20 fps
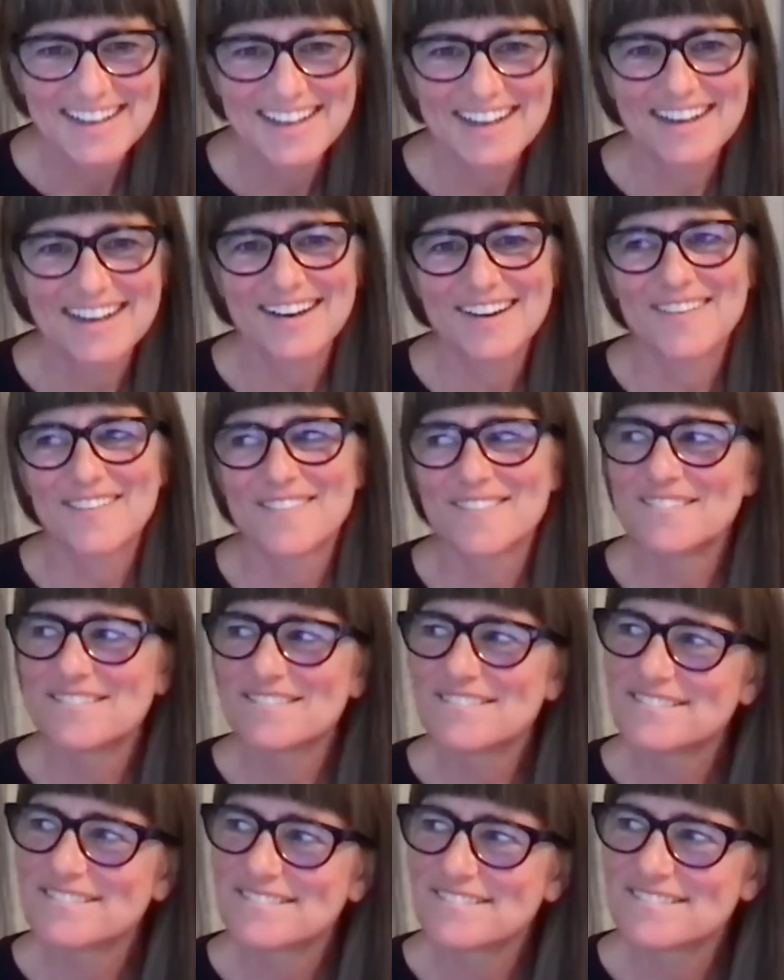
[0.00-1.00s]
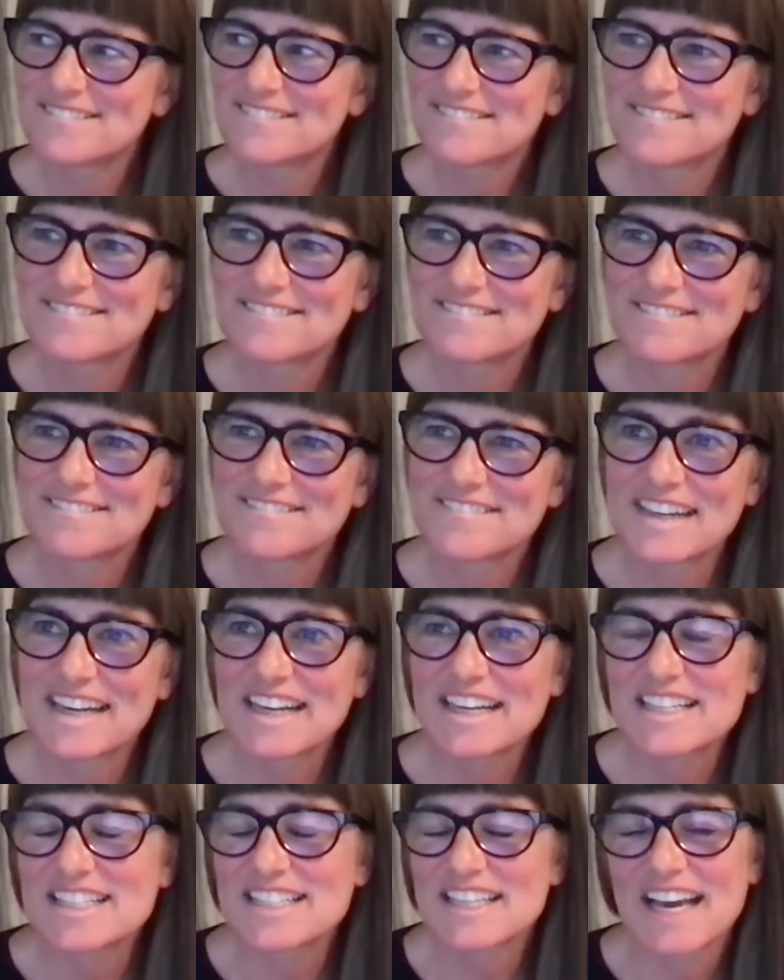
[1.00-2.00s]
Um, but
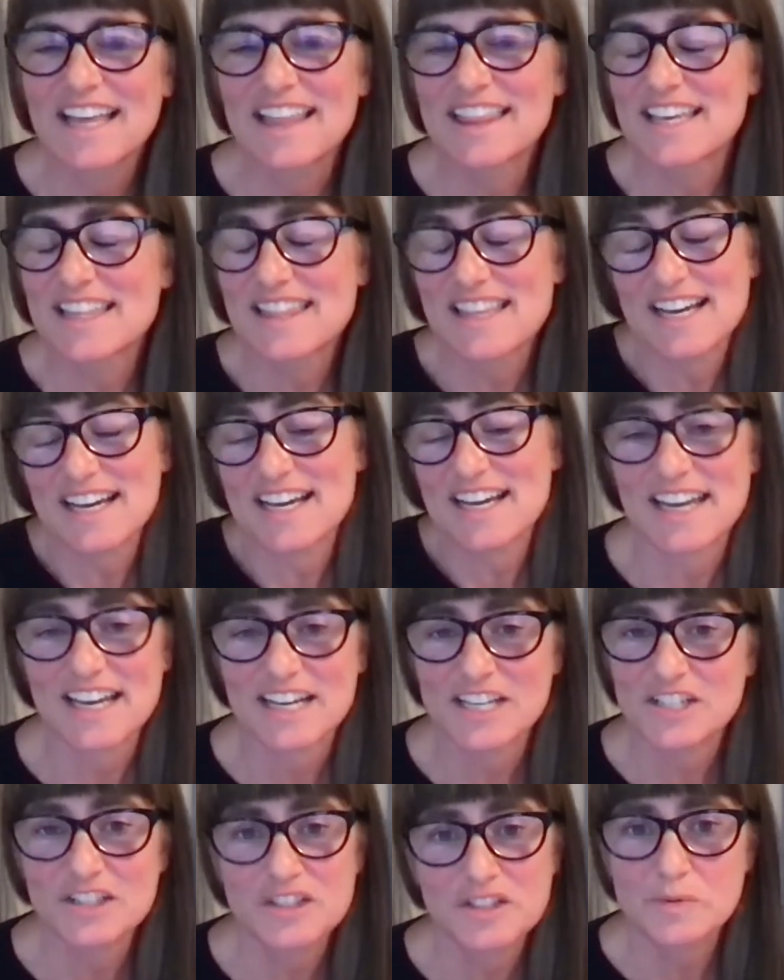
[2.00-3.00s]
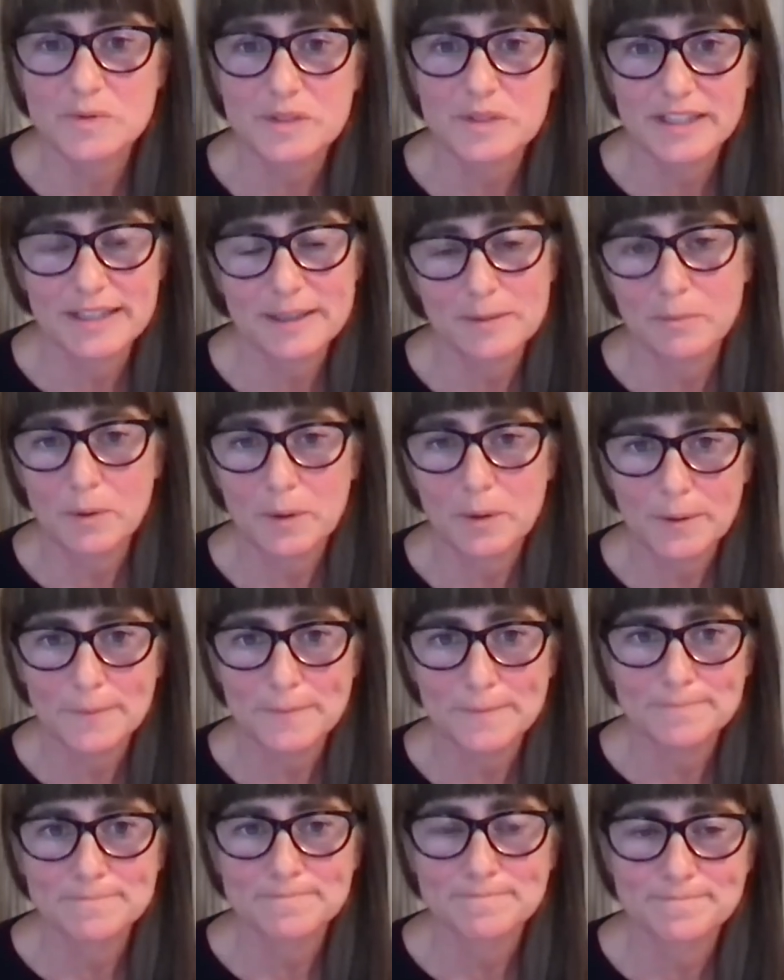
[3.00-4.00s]
I just, I think that connection's really
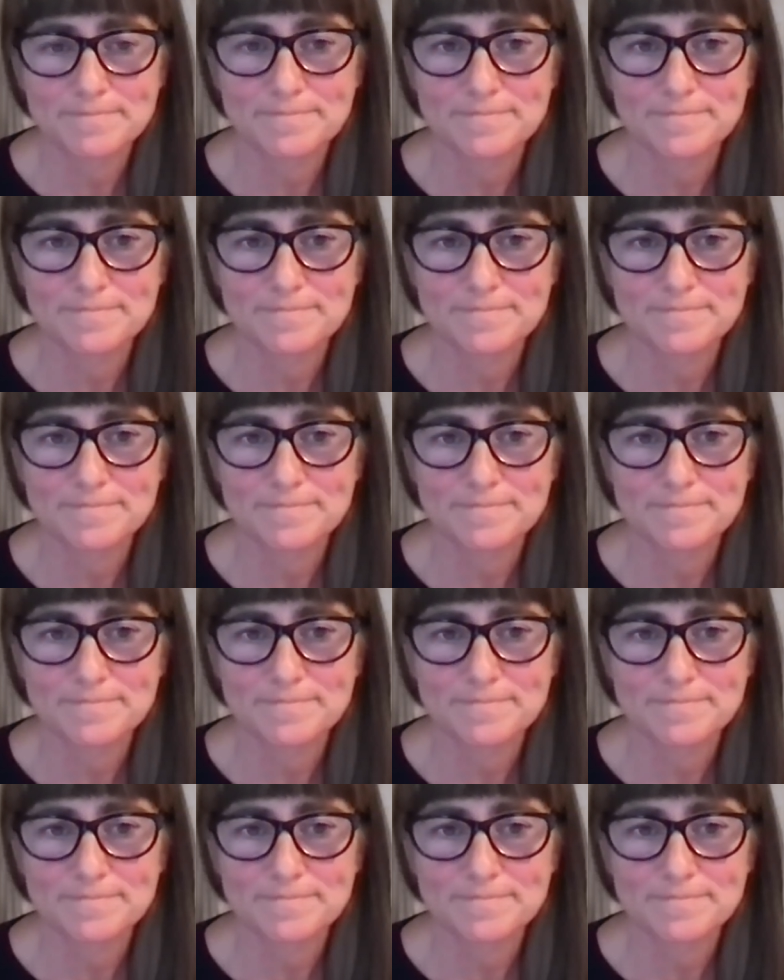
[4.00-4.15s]
important.